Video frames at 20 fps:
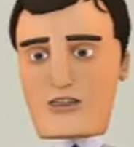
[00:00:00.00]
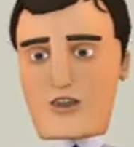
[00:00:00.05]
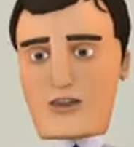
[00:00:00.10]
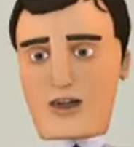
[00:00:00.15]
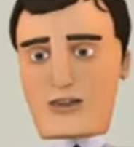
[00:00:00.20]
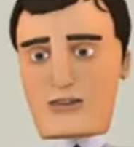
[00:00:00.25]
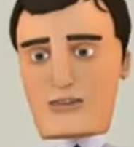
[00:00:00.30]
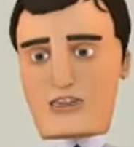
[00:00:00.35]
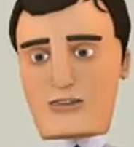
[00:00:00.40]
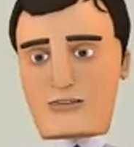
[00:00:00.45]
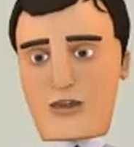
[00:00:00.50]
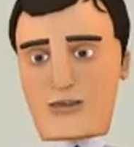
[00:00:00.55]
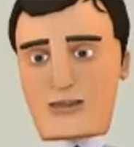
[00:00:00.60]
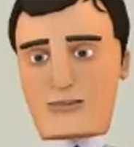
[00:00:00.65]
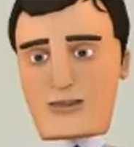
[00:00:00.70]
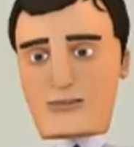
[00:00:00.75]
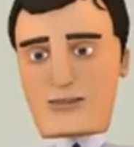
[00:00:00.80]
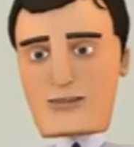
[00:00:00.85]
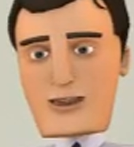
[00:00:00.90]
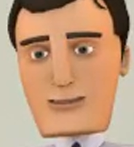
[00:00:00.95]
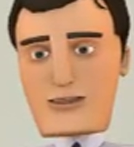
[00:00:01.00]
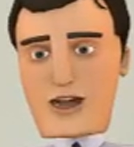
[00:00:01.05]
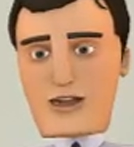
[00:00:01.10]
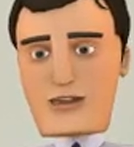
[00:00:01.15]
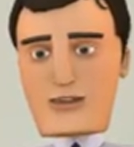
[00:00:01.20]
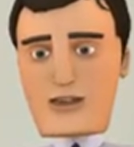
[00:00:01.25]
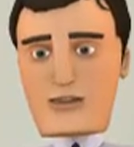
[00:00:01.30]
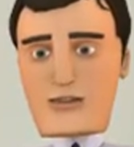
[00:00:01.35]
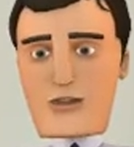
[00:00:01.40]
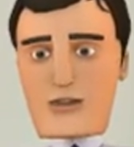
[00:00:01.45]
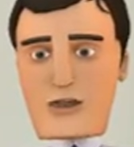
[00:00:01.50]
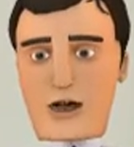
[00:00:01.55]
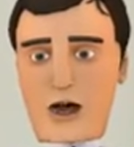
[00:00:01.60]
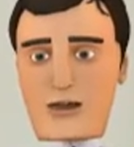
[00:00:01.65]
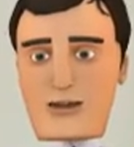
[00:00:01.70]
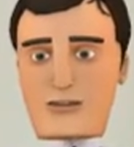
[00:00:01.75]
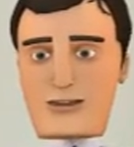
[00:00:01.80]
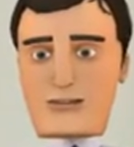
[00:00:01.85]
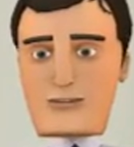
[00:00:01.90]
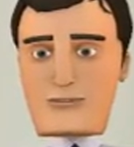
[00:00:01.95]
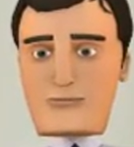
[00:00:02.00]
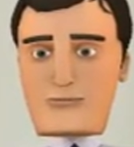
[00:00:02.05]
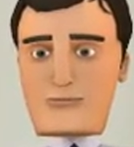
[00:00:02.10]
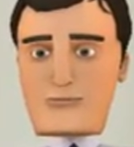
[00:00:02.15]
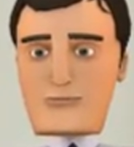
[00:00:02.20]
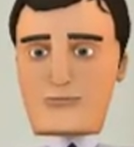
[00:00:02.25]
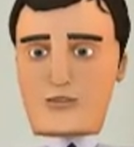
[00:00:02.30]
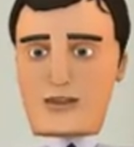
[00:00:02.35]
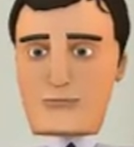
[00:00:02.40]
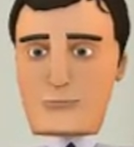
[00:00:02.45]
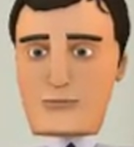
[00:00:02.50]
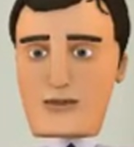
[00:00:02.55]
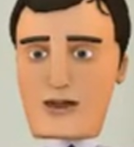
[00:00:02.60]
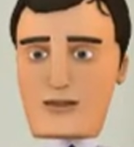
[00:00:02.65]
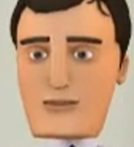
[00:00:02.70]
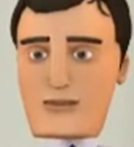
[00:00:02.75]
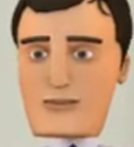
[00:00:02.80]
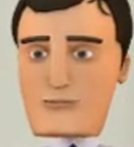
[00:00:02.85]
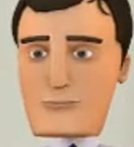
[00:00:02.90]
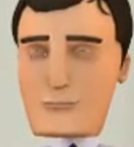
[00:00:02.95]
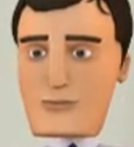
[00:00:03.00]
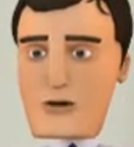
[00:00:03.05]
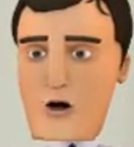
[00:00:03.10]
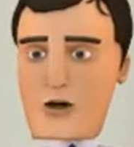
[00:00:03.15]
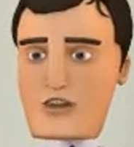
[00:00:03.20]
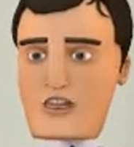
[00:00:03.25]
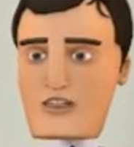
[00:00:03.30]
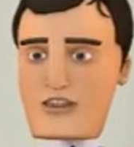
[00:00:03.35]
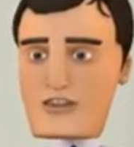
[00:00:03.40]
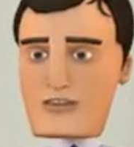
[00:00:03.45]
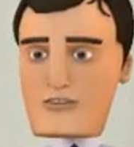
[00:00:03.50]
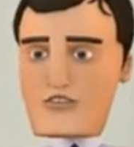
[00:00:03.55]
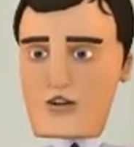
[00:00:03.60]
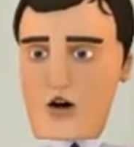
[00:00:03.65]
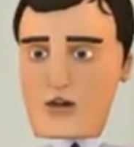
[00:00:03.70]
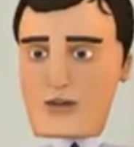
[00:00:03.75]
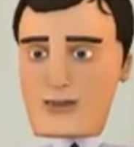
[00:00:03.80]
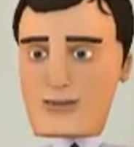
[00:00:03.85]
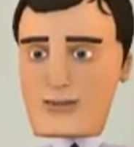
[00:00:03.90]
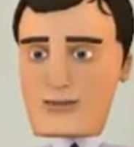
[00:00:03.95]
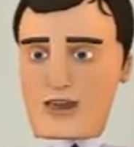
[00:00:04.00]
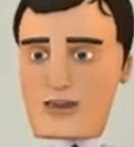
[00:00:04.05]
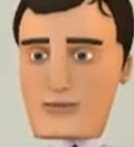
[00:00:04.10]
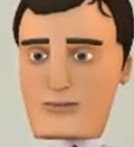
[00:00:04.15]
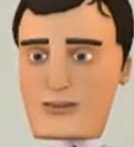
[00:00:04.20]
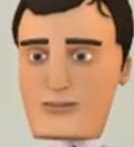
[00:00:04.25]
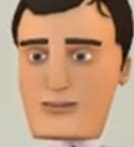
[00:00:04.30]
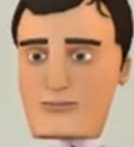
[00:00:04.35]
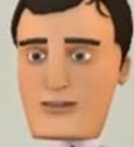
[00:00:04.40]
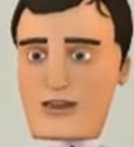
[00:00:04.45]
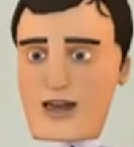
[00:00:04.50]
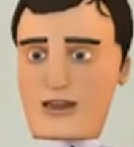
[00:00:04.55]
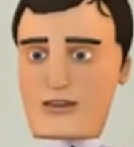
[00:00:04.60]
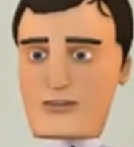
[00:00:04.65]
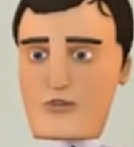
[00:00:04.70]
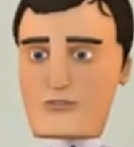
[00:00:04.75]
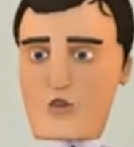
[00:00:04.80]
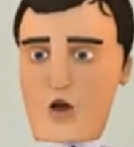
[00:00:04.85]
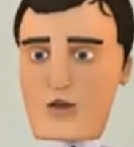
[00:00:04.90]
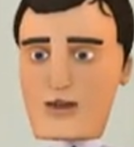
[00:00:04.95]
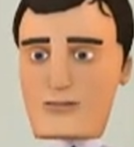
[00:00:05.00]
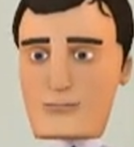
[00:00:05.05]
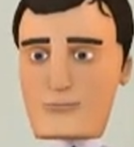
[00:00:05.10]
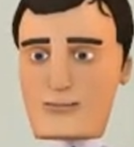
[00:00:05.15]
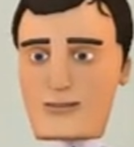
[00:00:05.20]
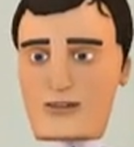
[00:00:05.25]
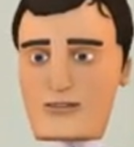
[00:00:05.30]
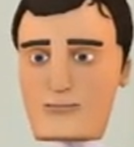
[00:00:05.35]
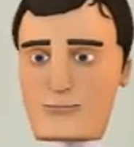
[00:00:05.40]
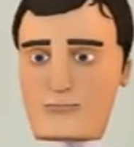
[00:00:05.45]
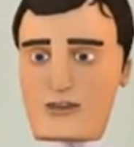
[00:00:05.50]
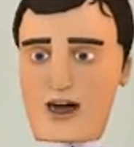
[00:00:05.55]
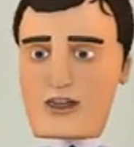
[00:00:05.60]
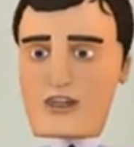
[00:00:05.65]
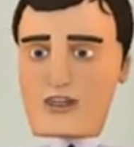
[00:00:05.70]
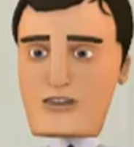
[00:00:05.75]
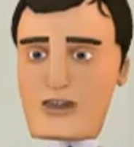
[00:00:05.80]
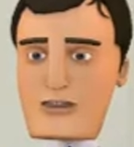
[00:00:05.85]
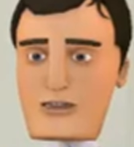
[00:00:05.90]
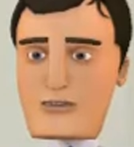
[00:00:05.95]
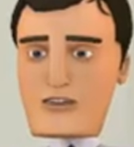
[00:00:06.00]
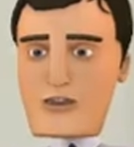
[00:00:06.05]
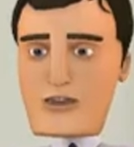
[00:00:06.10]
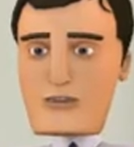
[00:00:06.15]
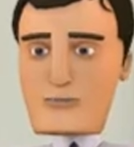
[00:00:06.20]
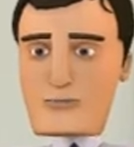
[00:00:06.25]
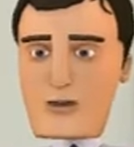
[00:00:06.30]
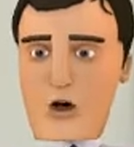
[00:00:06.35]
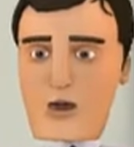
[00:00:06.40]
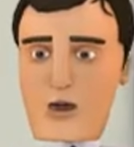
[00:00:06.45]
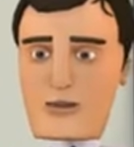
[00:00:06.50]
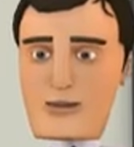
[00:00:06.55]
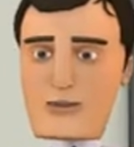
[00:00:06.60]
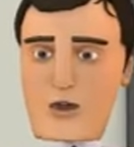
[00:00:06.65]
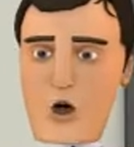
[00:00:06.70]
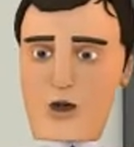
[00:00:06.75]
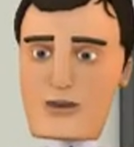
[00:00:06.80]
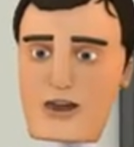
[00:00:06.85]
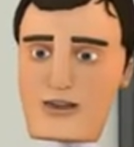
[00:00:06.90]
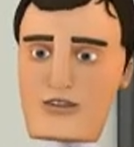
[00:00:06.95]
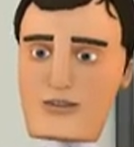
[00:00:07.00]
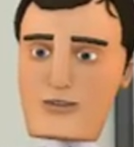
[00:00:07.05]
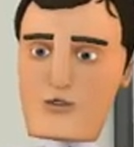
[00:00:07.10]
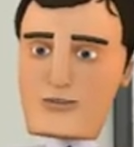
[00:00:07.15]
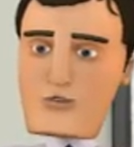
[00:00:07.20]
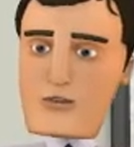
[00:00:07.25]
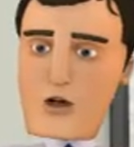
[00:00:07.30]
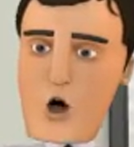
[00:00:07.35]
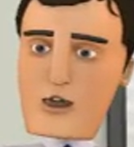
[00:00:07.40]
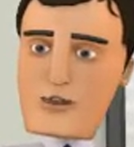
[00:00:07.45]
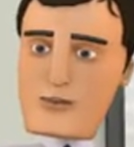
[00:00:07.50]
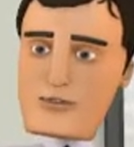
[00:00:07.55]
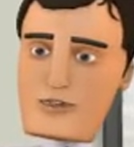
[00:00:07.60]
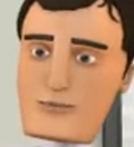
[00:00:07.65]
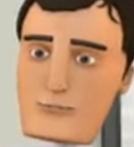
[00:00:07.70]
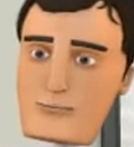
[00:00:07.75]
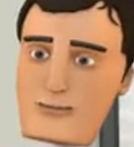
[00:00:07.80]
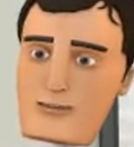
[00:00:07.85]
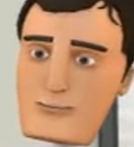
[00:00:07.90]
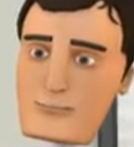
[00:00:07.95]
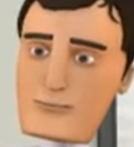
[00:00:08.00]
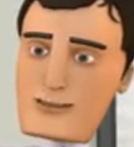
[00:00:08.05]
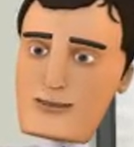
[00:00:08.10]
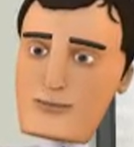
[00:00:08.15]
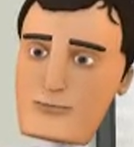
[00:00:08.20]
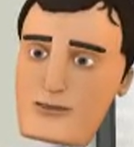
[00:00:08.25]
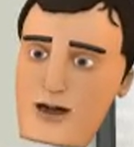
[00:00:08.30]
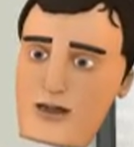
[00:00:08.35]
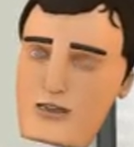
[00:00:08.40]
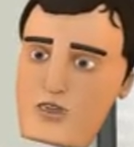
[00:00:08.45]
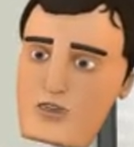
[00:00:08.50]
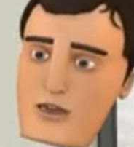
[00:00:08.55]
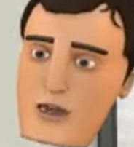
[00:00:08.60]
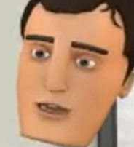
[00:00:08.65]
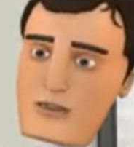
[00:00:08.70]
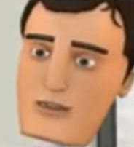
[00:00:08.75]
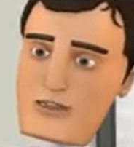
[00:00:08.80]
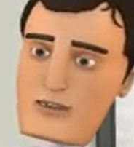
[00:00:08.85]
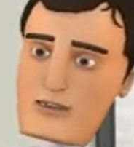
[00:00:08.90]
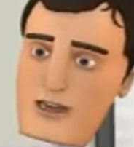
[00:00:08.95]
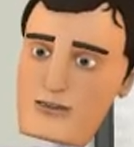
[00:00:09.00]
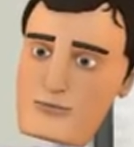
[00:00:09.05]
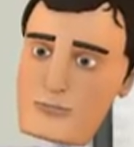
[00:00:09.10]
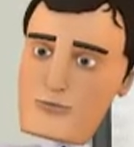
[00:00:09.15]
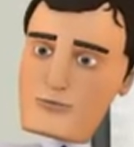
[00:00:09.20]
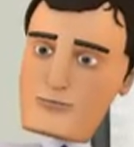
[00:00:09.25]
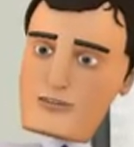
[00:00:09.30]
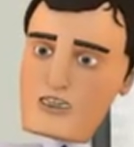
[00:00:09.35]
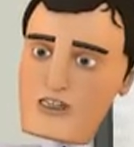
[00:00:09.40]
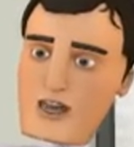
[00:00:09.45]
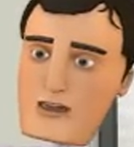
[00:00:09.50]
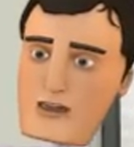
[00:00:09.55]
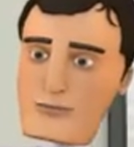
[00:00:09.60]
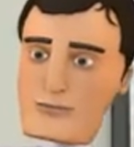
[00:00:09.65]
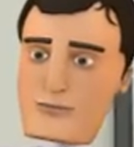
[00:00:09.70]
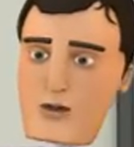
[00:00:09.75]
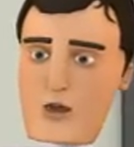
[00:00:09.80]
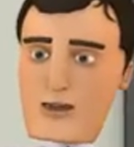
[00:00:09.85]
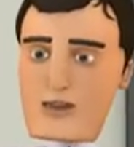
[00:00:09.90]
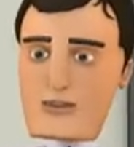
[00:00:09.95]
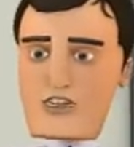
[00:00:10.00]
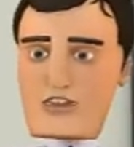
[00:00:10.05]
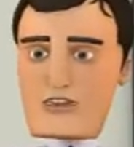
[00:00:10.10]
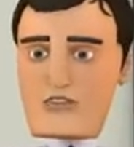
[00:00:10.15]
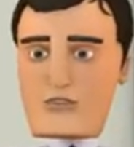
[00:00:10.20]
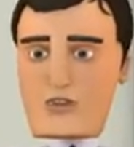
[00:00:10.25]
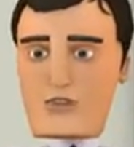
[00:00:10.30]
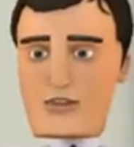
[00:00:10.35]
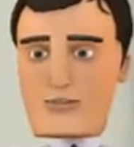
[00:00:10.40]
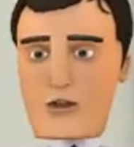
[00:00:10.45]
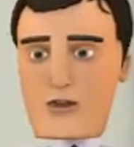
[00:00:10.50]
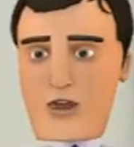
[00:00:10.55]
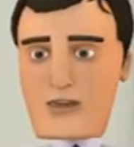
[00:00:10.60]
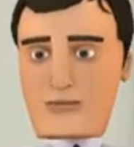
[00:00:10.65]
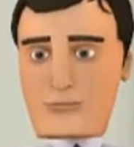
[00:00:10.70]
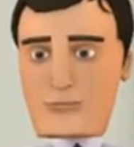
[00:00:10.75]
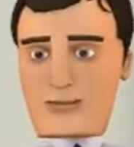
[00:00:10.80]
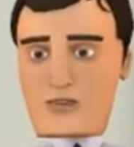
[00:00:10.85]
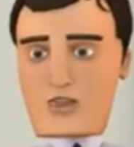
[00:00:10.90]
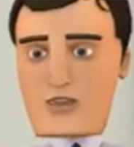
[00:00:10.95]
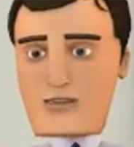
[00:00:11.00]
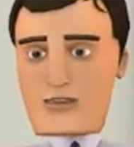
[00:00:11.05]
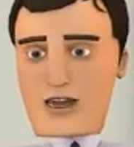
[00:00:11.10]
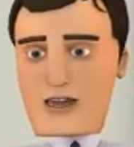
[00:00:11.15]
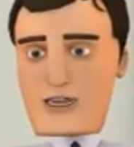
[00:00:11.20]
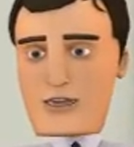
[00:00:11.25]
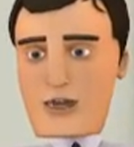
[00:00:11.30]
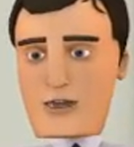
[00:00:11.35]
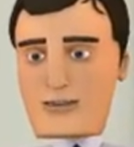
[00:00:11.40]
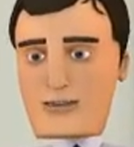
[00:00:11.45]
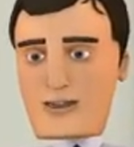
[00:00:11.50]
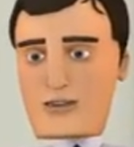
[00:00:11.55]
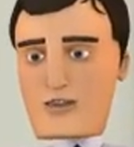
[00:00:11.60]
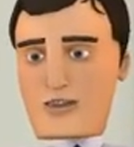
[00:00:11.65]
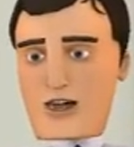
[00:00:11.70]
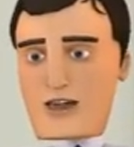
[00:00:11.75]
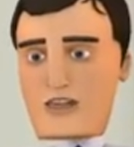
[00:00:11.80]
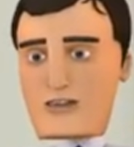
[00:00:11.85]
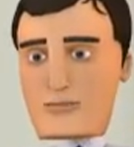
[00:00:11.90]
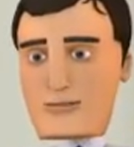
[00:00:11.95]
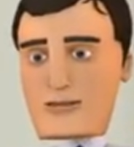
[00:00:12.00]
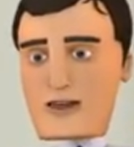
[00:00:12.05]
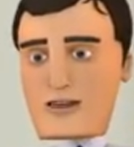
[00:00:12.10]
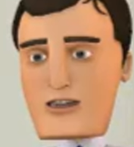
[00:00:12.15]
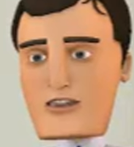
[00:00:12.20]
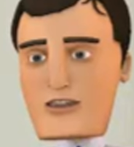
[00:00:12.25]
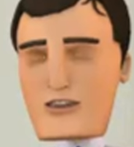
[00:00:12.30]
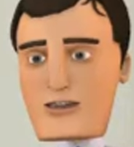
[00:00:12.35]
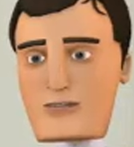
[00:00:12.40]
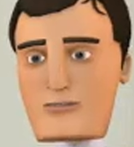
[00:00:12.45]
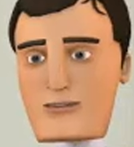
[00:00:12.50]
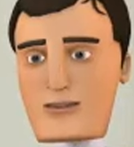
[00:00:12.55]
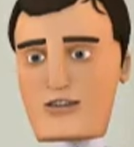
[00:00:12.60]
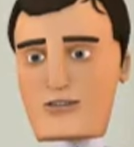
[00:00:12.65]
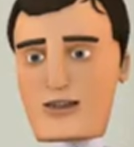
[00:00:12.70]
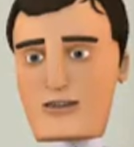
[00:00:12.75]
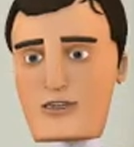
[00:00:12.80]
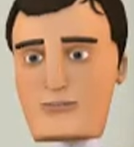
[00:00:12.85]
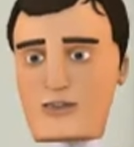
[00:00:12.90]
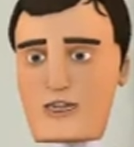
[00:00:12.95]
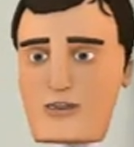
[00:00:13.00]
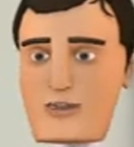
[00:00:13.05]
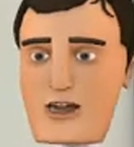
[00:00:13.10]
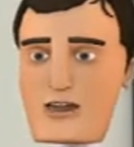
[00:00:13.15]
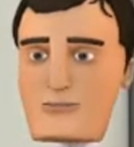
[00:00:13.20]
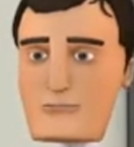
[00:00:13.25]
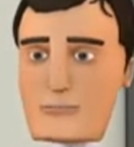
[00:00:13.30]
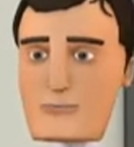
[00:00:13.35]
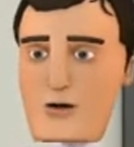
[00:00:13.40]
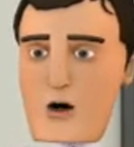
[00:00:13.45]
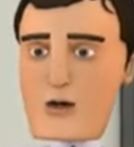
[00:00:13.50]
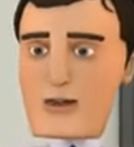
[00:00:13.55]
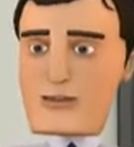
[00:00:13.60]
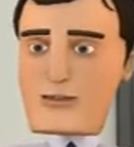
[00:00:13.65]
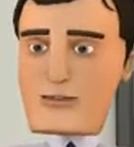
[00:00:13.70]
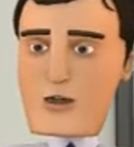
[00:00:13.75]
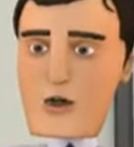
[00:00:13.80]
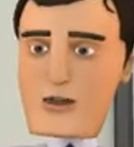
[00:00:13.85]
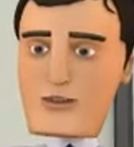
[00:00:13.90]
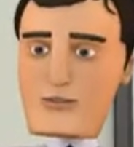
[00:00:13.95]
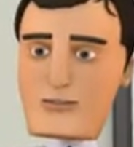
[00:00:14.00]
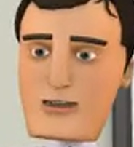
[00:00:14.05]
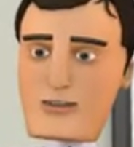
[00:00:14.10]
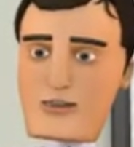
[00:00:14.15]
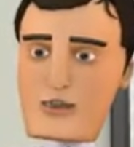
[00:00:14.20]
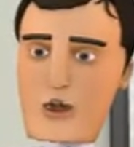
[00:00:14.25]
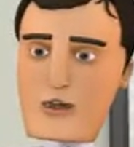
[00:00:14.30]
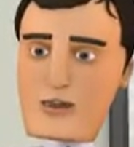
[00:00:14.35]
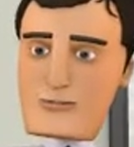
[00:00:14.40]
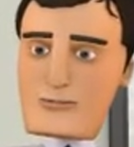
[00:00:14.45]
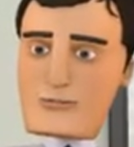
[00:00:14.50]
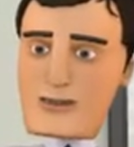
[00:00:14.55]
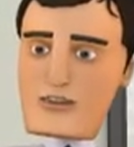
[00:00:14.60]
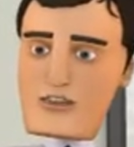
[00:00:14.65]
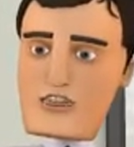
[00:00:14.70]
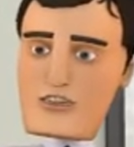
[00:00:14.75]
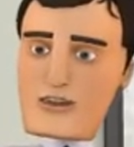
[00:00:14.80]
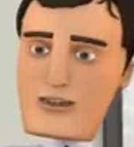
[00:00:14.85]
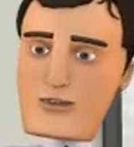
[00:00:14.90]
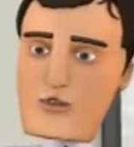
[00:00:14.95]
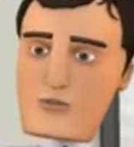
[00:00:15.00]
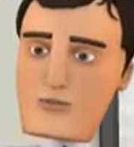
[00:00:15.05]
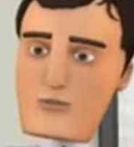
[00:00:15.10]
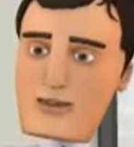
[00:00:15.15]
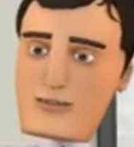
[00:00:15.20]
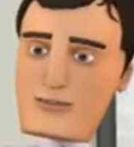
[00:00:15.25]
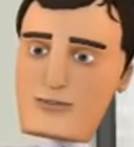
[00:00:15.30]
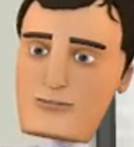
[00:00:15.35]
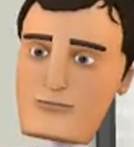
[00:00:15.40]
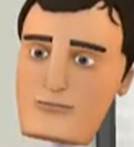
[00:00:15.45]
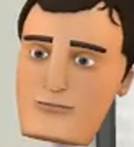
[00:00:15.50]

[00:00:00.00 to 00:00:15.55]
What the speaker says: There is very little money around. The public purse is virtually empty, yet you want me to place an extra burden on the few working people by shacking up with some bird as if she were a bitch in a candle, thus placing an even greater burden on the economy. Stupid.